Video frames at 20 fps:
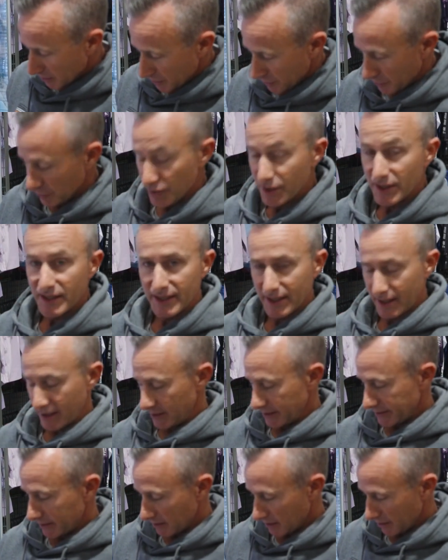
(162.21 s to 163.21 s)
you can get
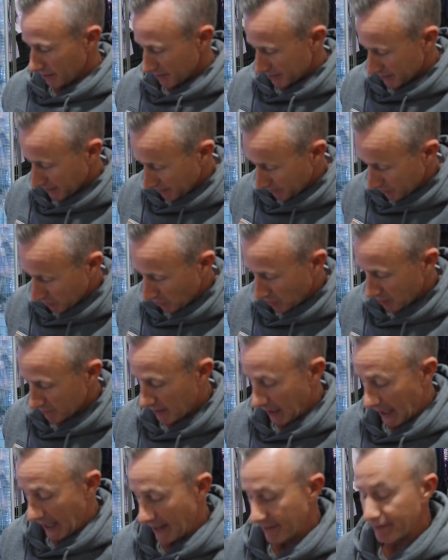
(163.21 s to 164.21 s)
the deep
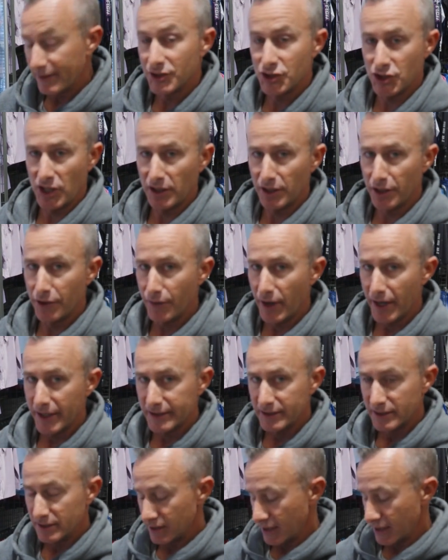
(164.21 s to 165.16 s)
diver and the shallow runner.